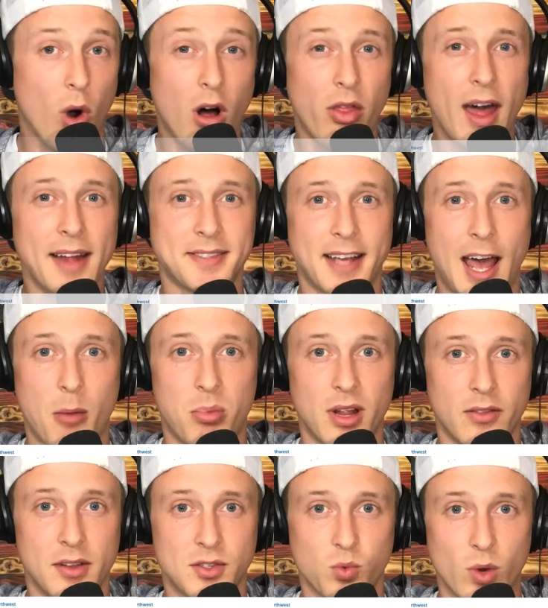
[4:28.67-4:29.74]
While that's
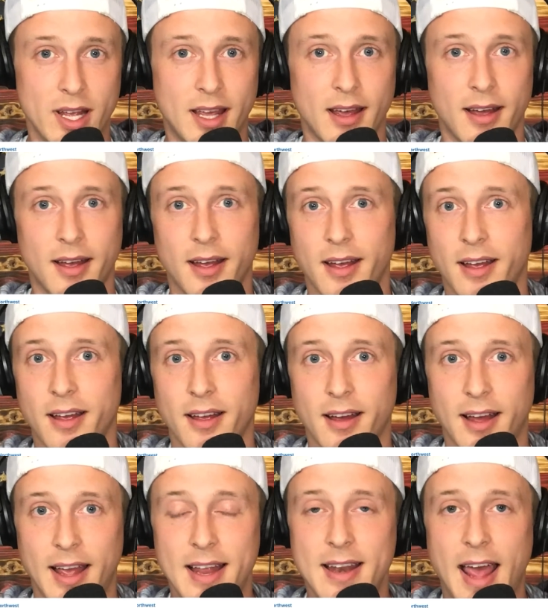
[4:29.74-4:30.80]
happening this week,
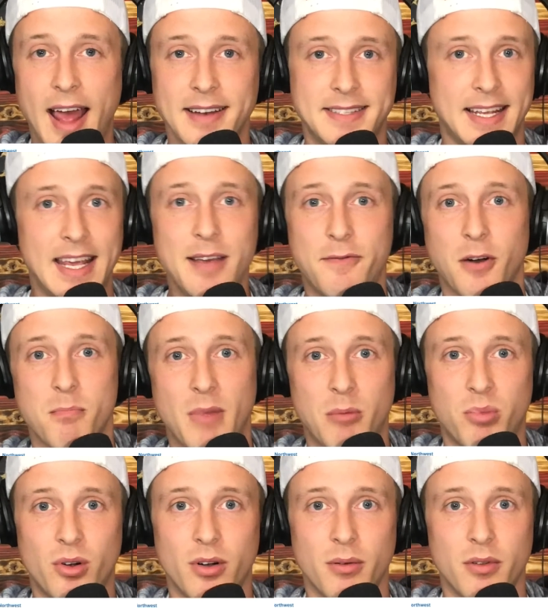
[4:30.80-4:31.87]
an Antifa
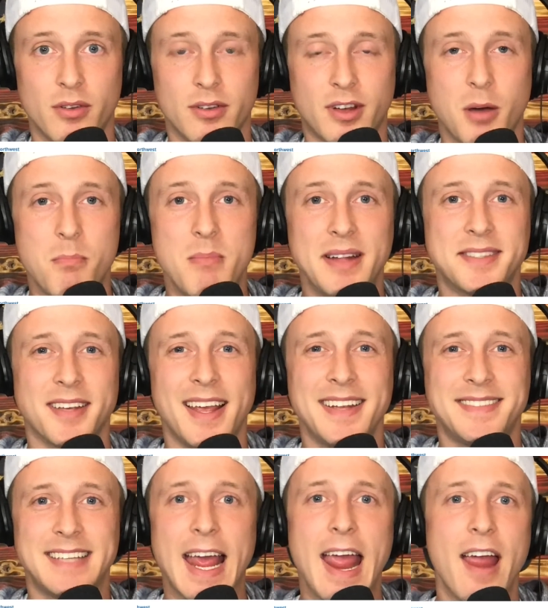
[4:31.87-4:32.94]
member commits
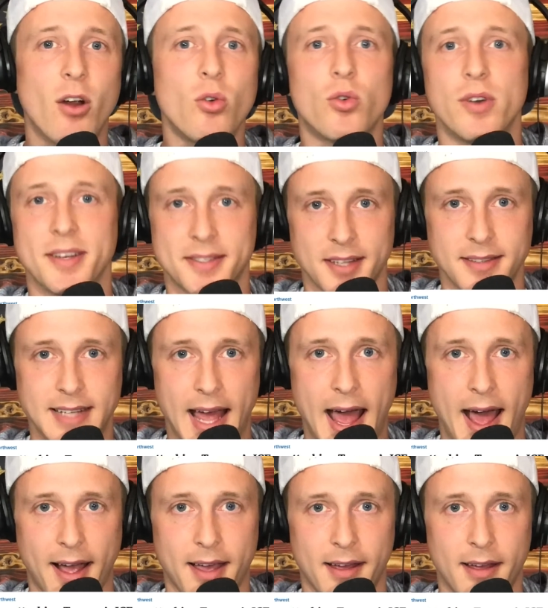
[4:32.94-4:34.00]
a terrorist
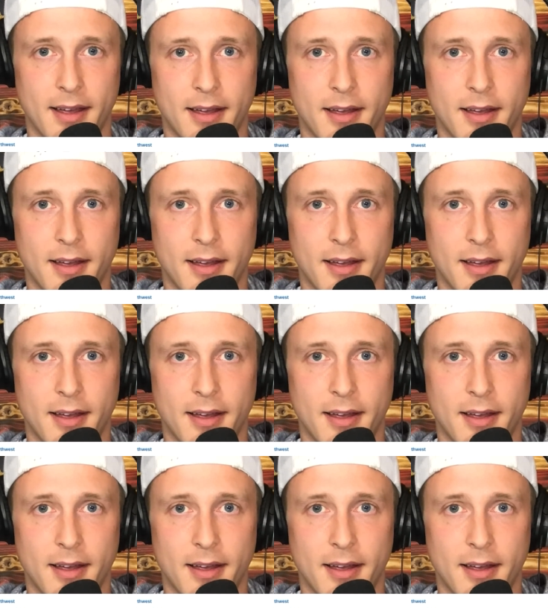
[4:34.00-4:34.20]
attack